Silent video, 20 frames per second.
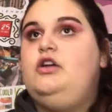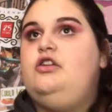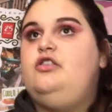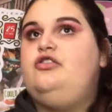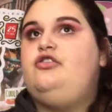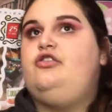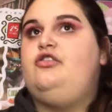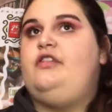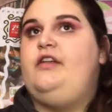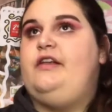
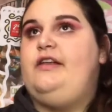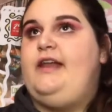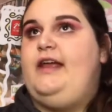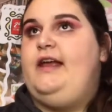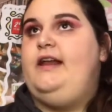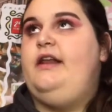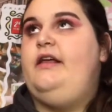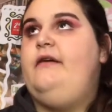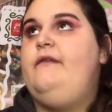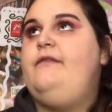to the
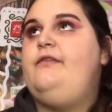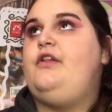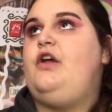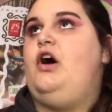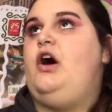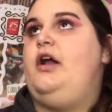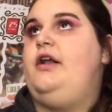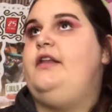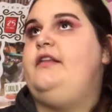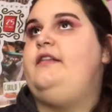natives
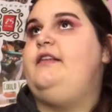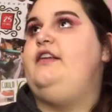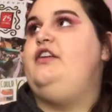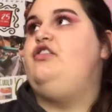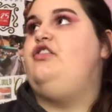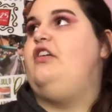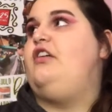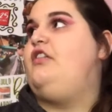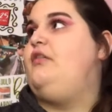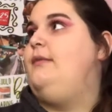honestly
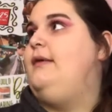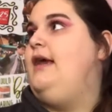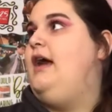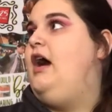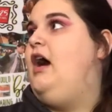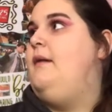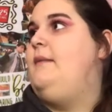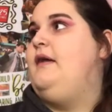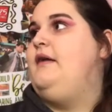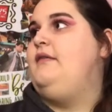stressed me out
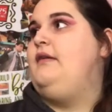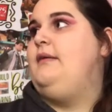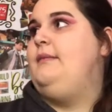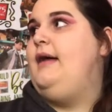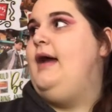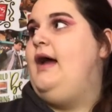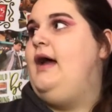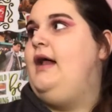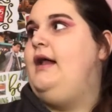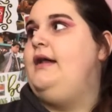and made me
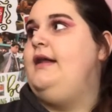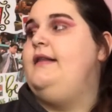mad.